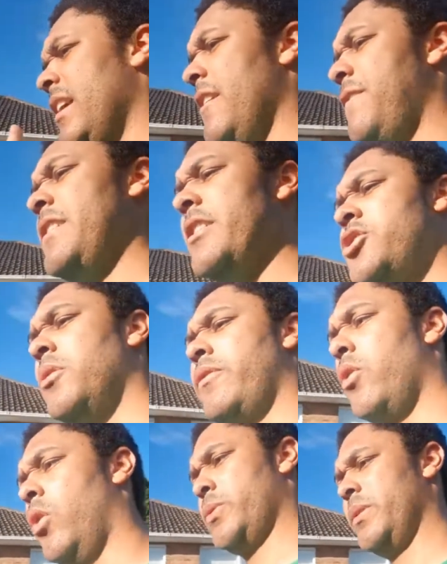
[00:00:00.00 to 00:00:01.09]
if the issue, of
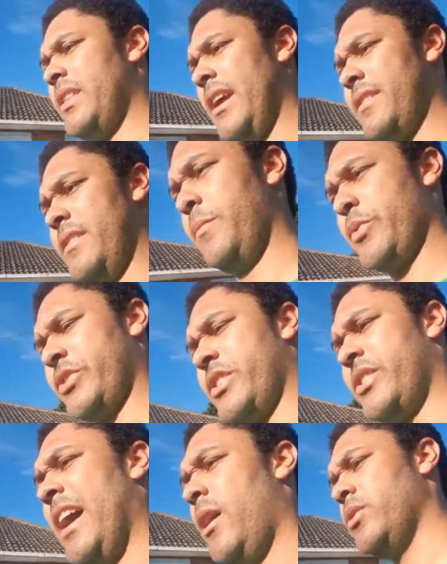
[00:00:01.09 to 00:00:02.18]
course, was like was the
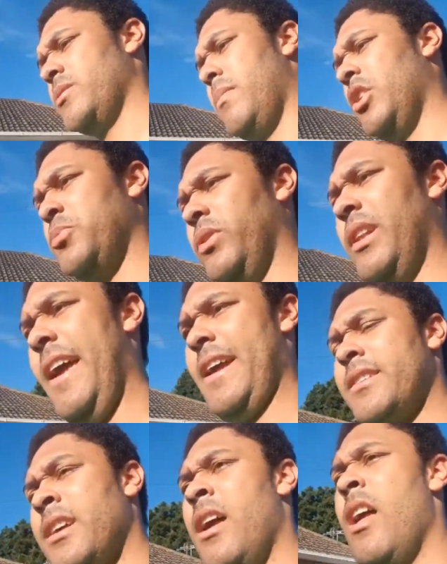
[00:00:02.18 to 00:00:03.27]
sound and multiple
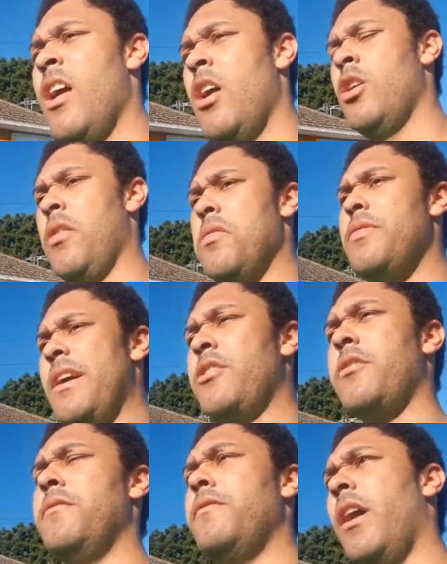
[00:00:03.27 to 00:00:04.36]
layers, then
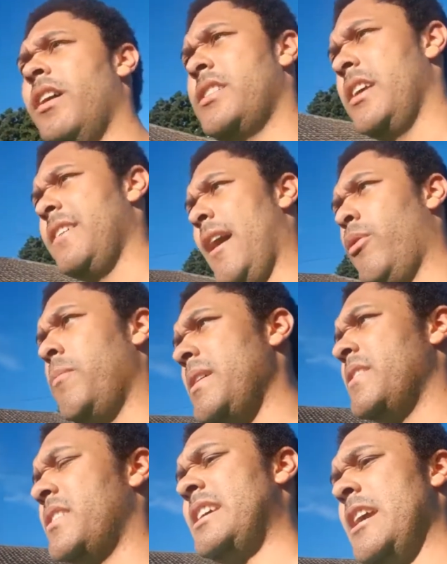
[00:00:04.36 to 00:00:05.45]
conversely, that would be
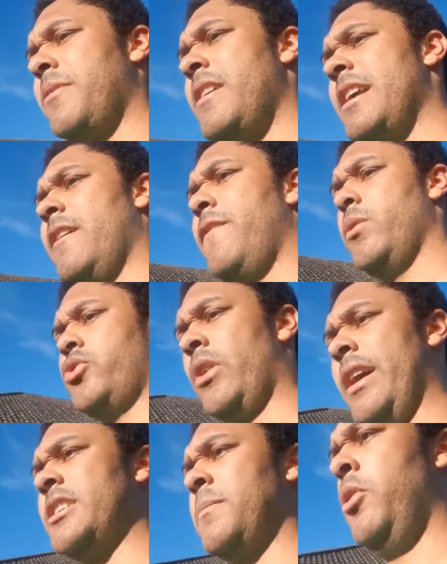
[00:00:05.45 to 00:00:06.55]
the same thing if you were
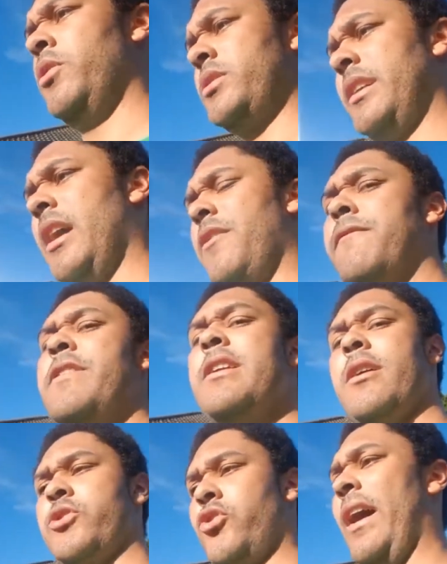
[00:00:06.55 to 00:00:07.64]
trying to put another
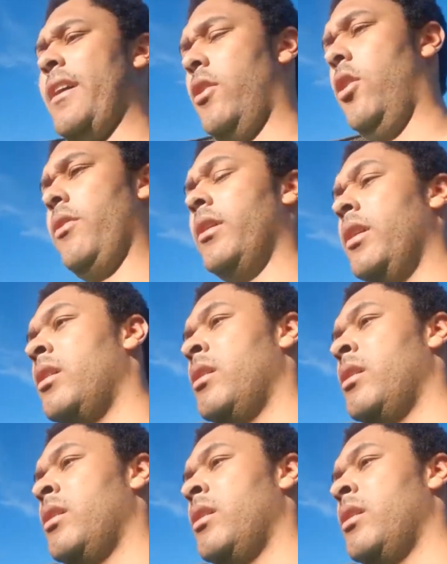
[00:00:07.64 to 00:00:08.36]
video track on.